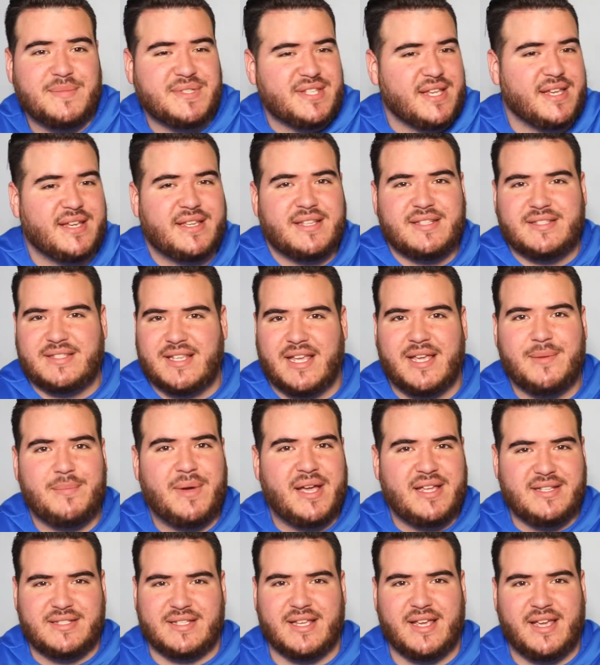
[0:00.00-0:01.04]
Take it day
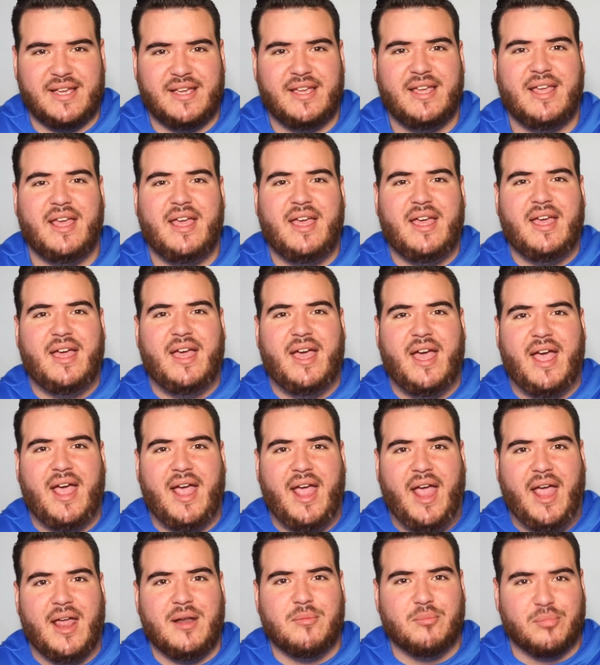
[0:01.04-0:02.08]
by day
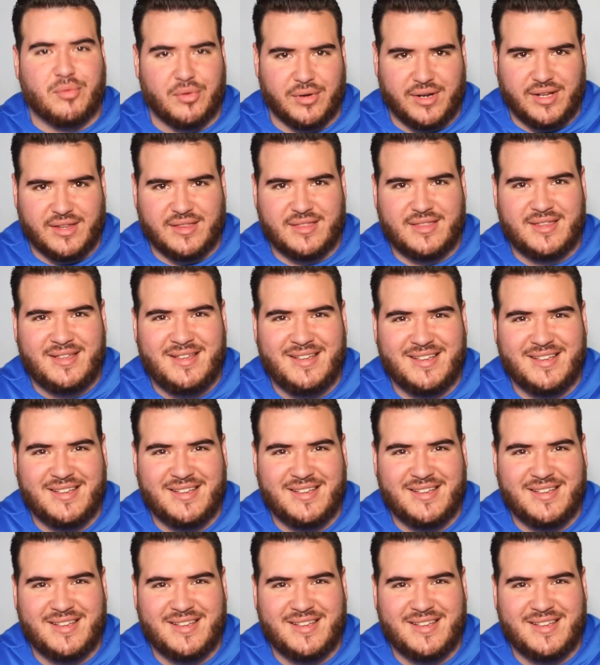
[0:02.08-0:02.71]
and breathe.